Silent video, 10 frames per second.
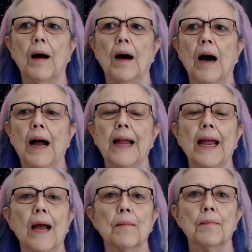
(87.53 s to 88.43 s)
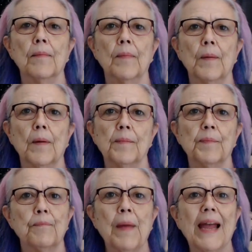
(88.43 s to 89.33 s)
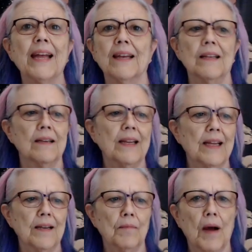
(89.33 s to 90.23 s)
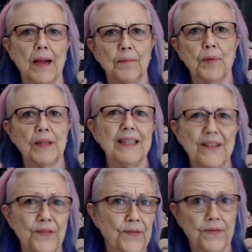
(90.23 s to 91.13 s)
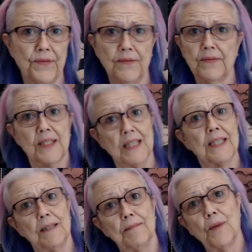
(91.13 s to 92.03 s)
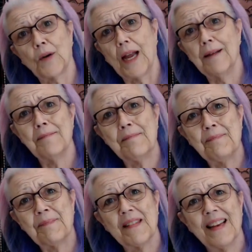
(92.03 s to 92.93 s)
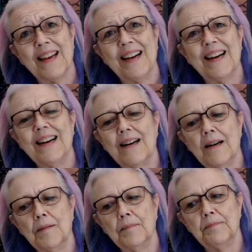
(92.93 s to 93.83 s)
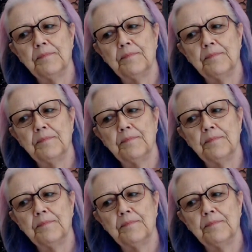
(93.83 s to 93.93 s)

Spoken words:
I am pagan in my belief system. Okay. Um,